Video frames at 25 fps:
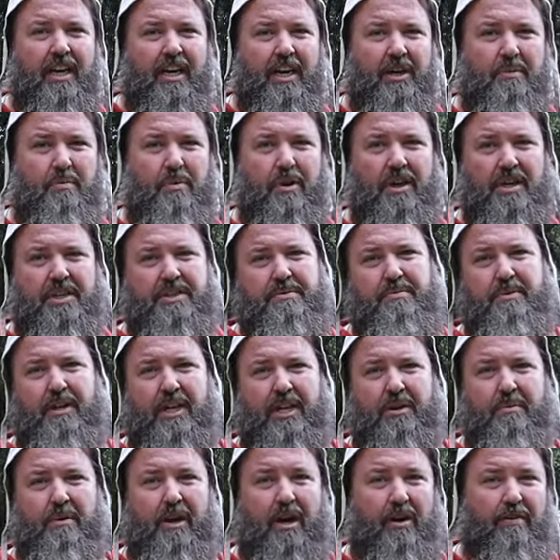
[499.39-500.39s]
it works
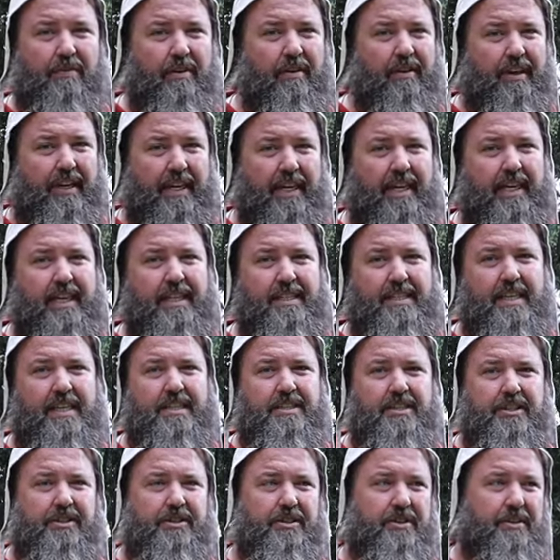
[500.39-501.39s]
really well, very easy
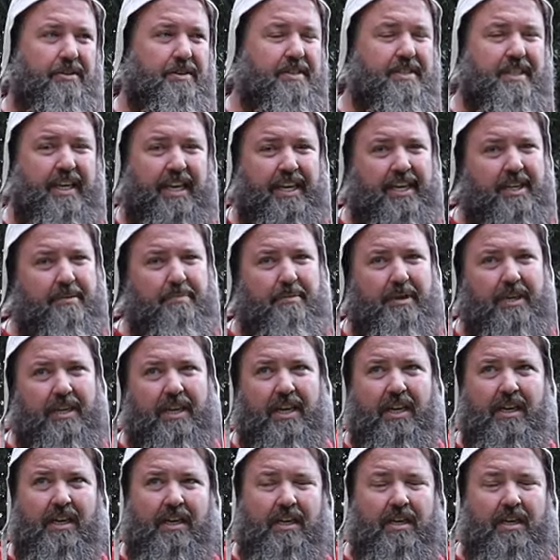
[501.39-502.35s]
to do, it's taken me